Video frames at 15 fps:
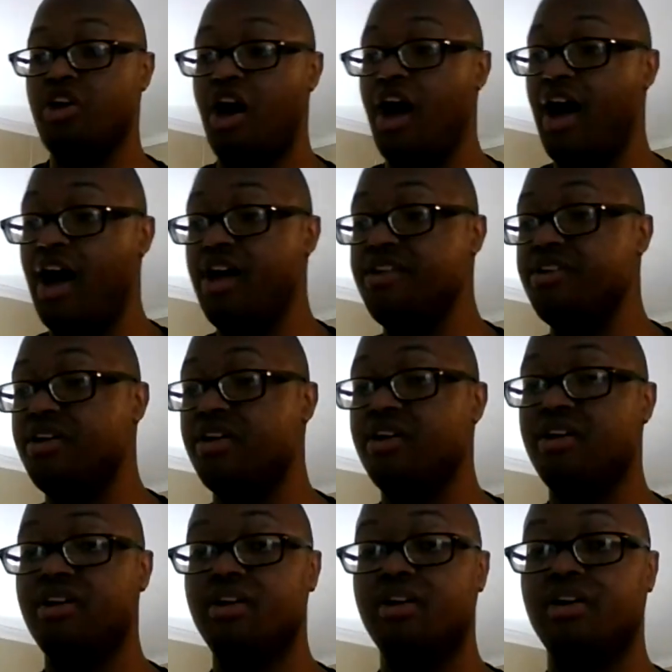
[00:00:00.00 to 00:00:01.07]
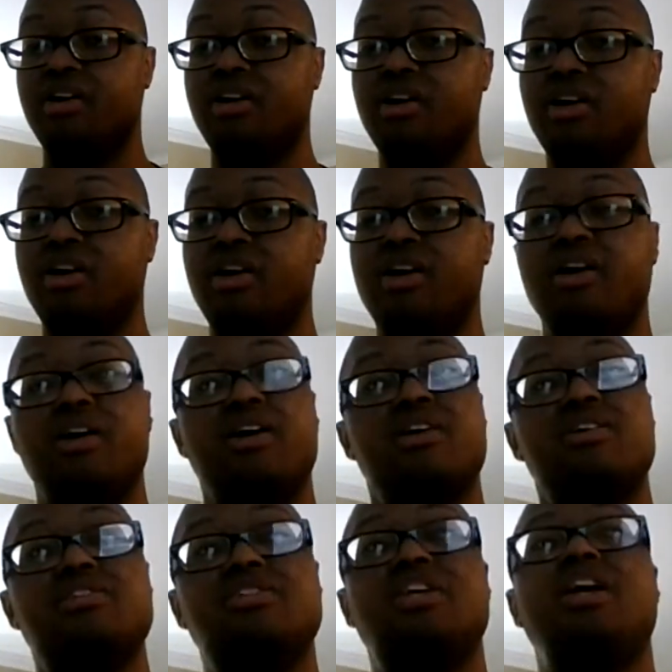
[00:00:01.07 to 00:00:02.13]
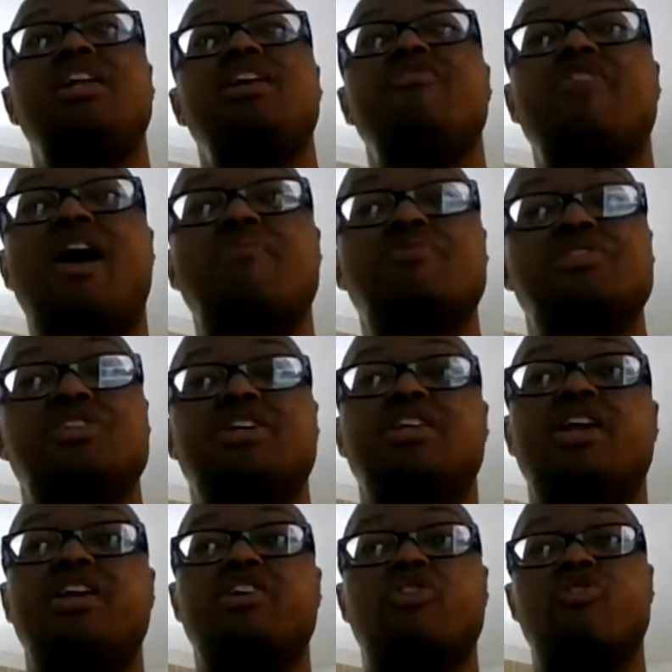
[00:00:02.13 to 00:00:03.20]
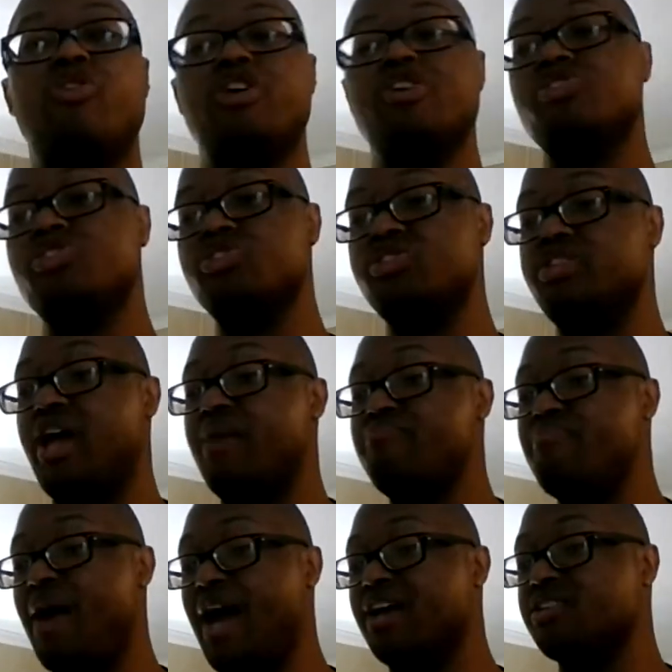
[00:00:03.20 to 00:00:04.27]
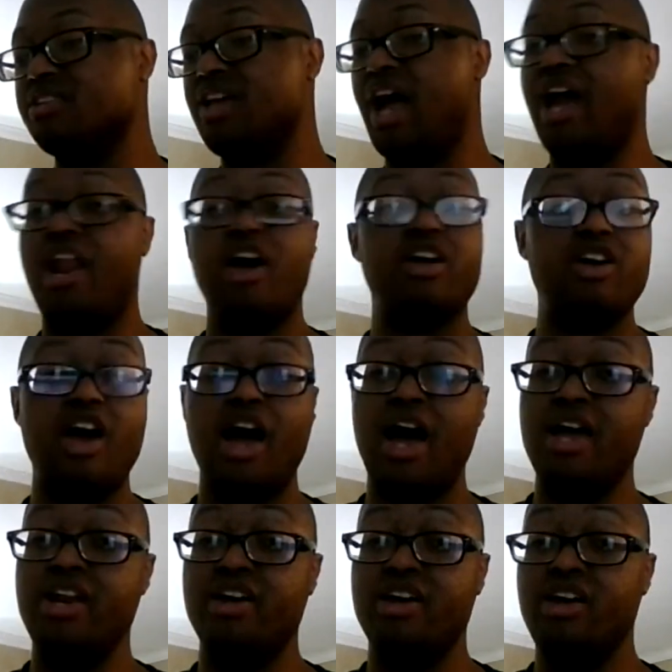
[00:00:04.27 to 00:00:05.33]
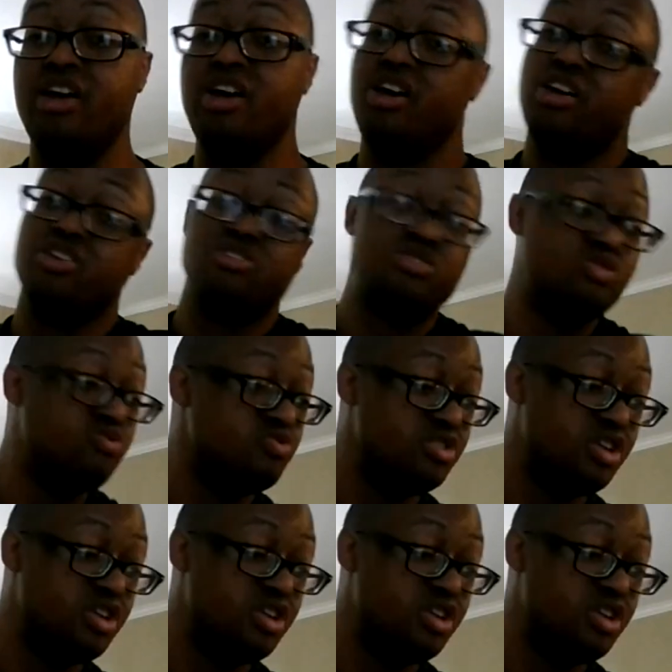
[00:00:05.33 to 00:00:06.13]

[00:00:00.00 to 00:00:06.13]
God, 75% of the Christians that backslide on God do